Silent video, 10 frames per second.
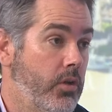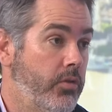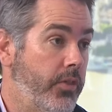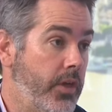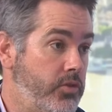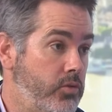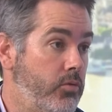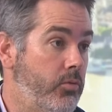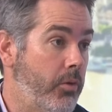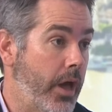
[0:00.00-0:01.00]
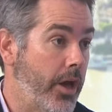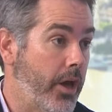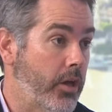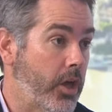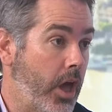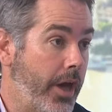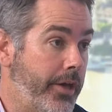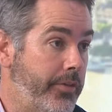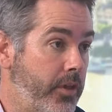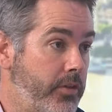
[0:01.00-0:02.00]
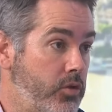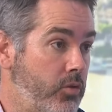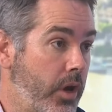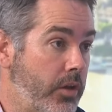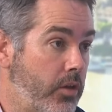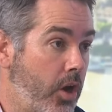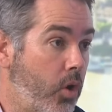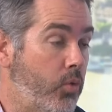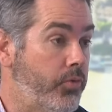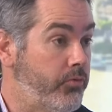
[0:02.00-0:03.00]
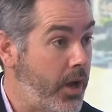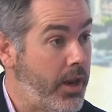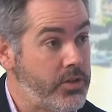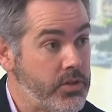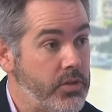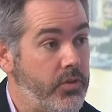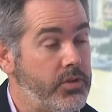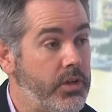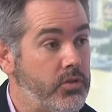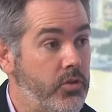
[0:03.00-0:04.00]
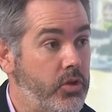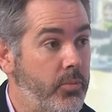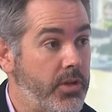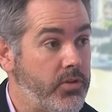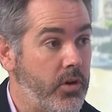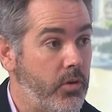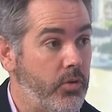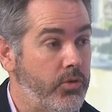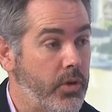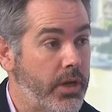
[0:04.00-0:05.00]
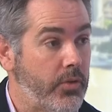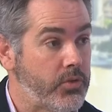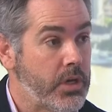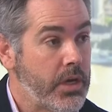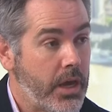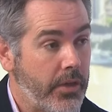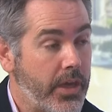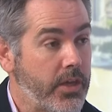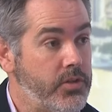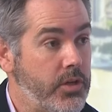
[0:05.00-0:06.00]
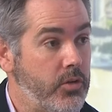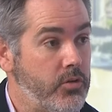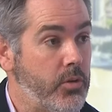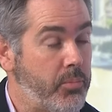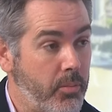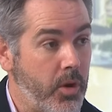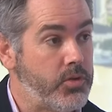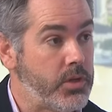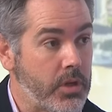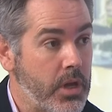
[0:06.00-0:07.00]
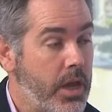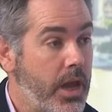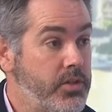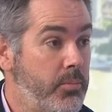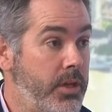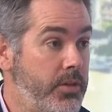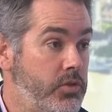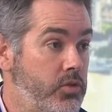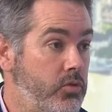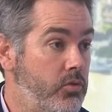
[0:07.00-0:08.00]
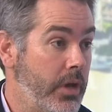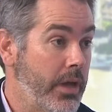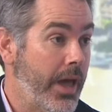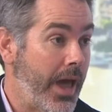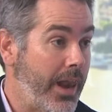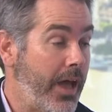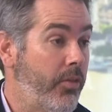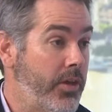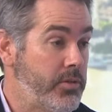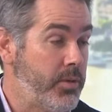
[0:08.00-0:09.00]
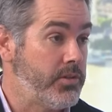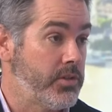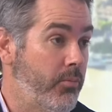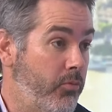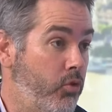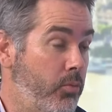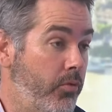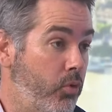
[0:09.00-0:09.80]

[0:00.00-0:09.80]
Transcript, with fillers: that they do, uh, uh, they do hold violations of international humanitarian law to account and they continue to promote it as a means to allow there to be some form of